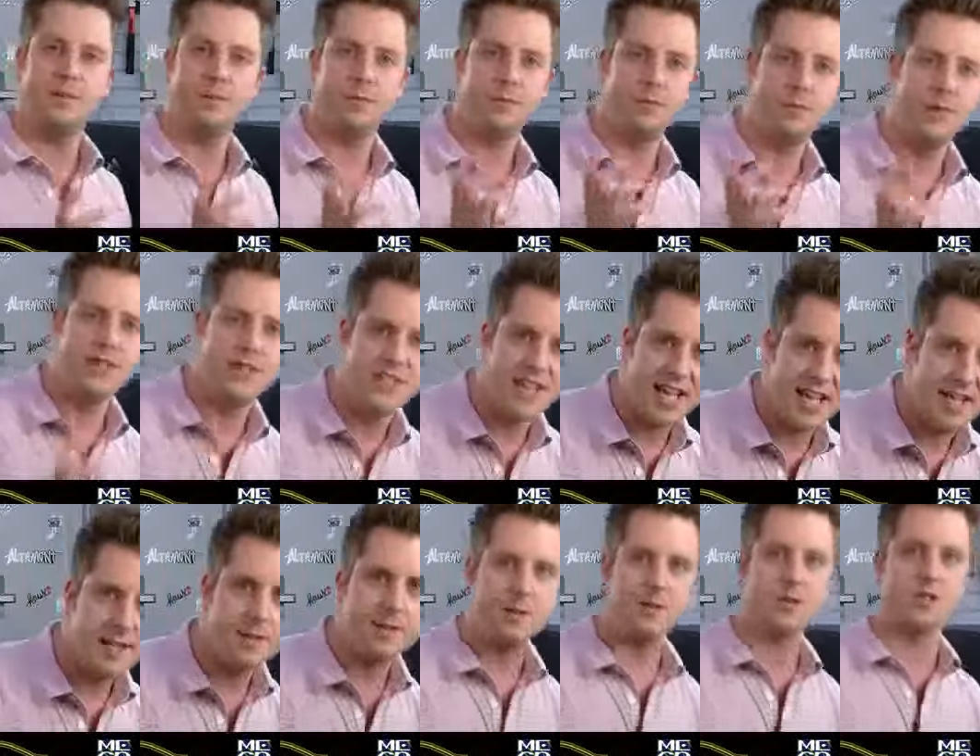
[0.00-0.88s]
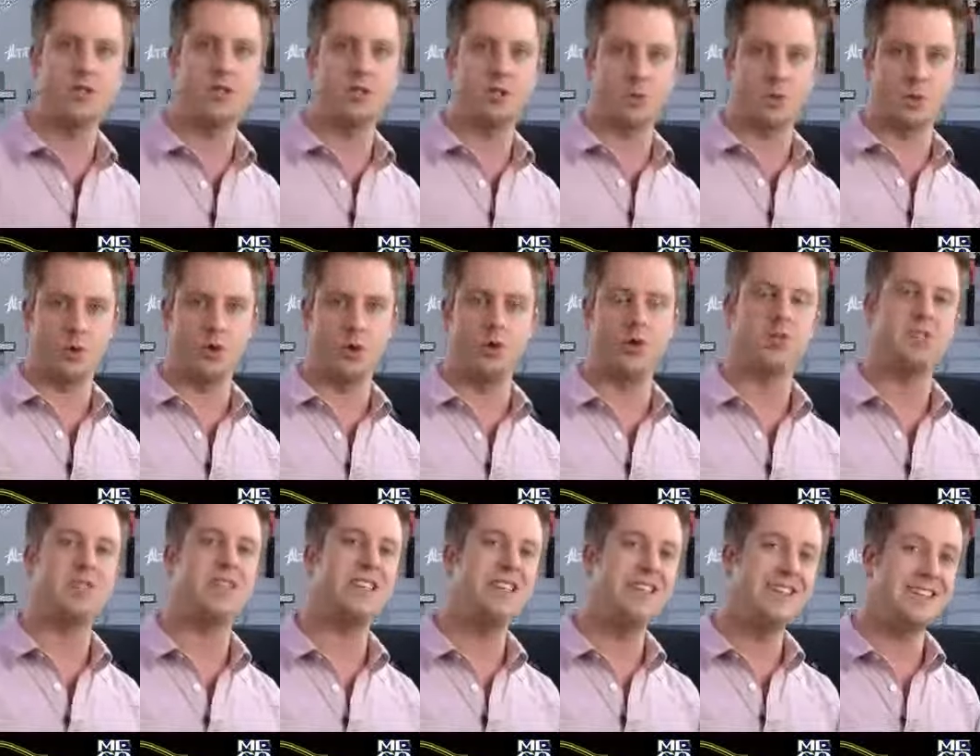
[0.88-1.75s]
retain those
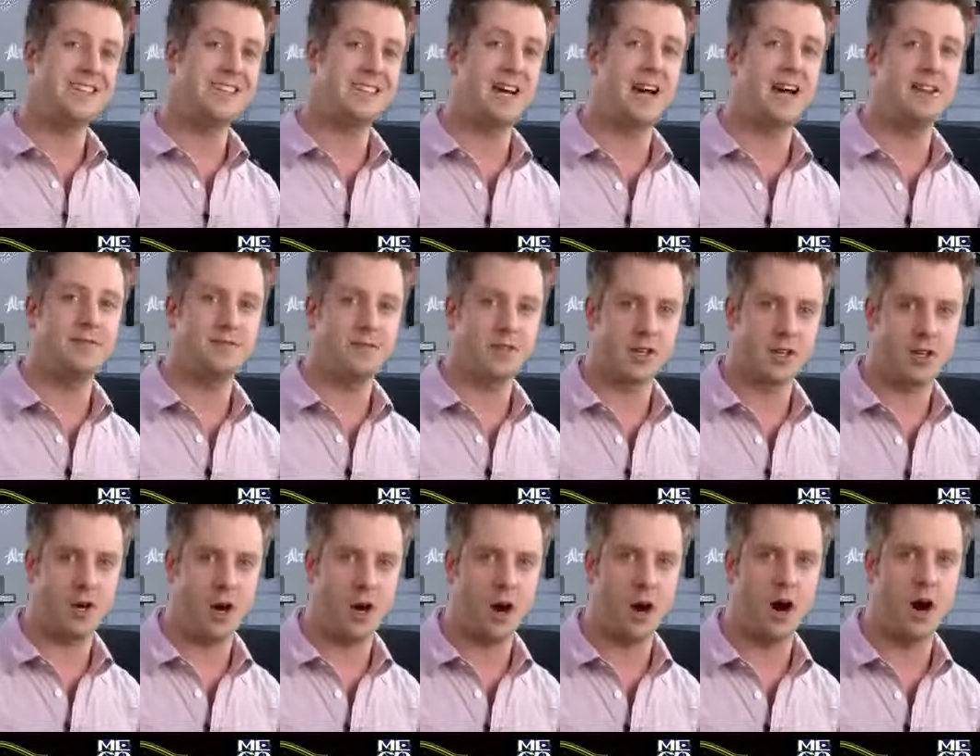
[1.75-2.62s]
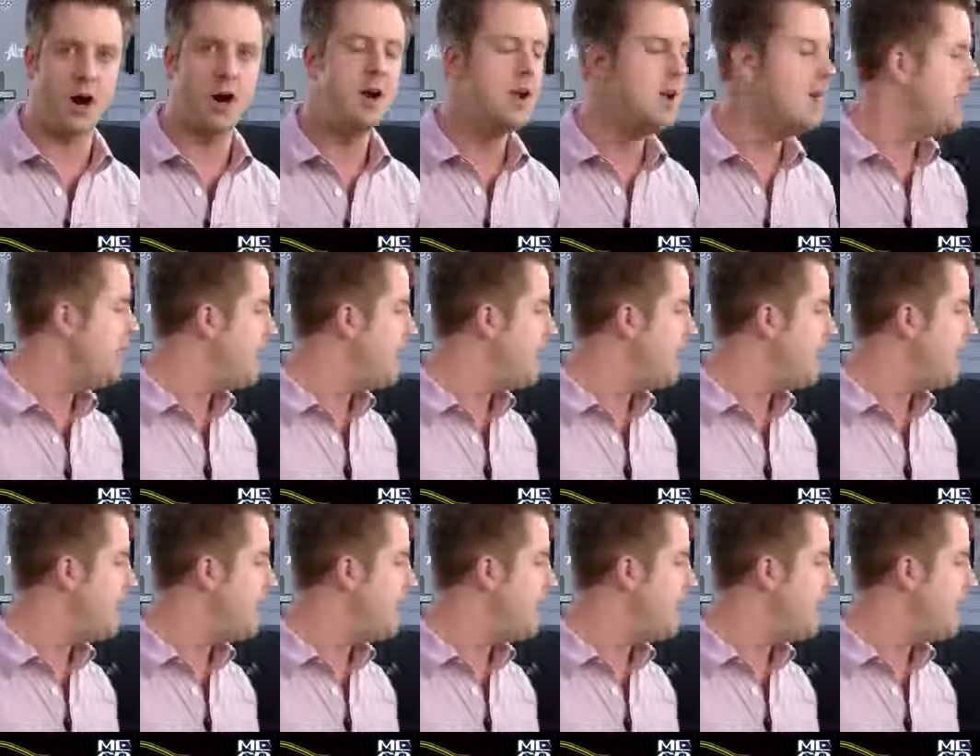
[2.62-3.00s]
controls inside of the car,